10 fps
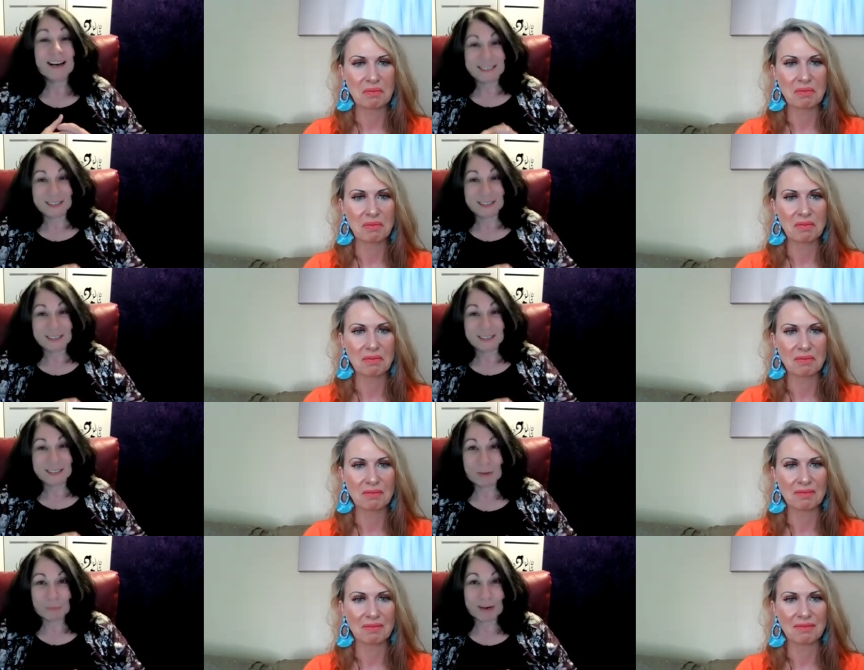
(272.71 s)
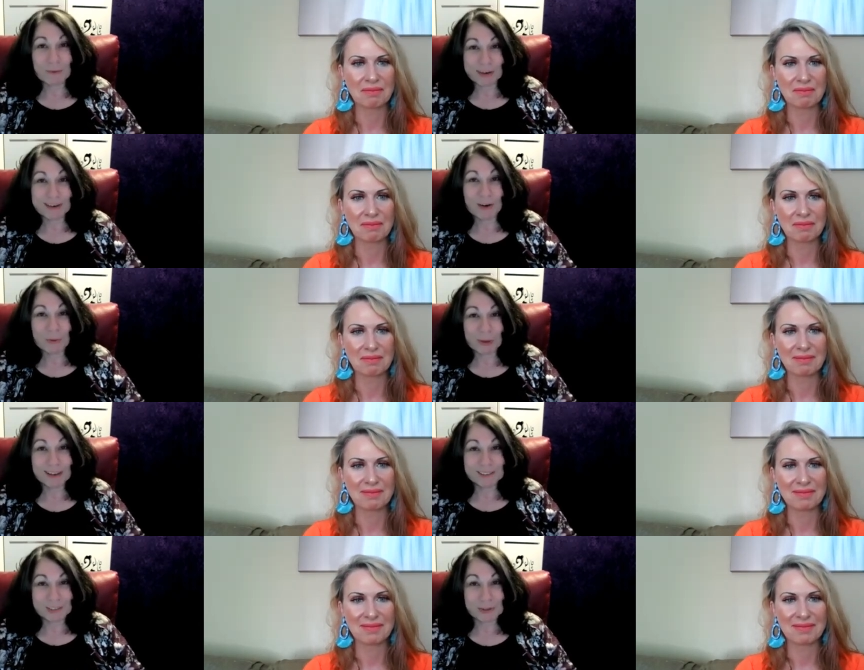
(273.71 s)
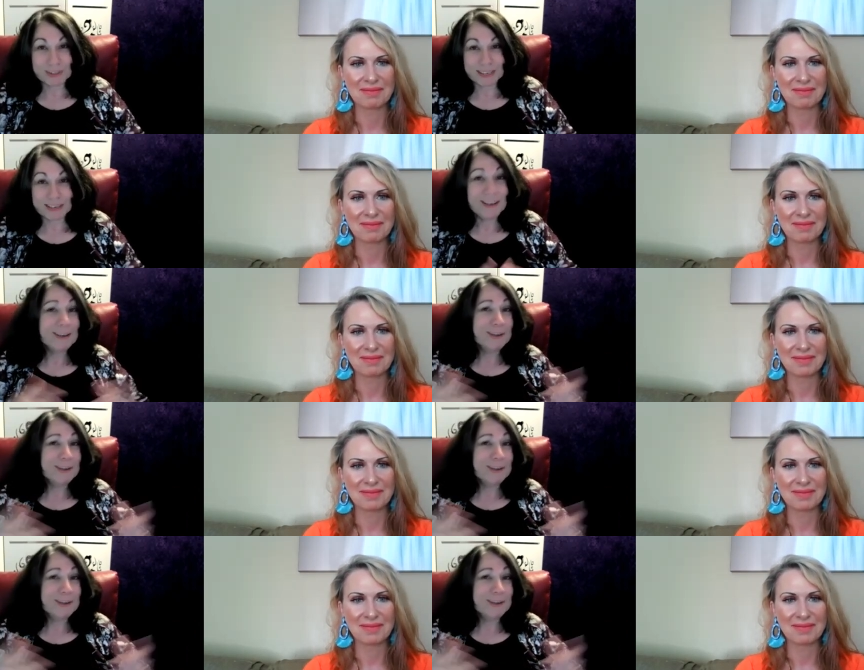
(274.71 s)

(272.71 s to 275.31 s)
Speaker 1: And I still don't like you, but I want to know what else you think.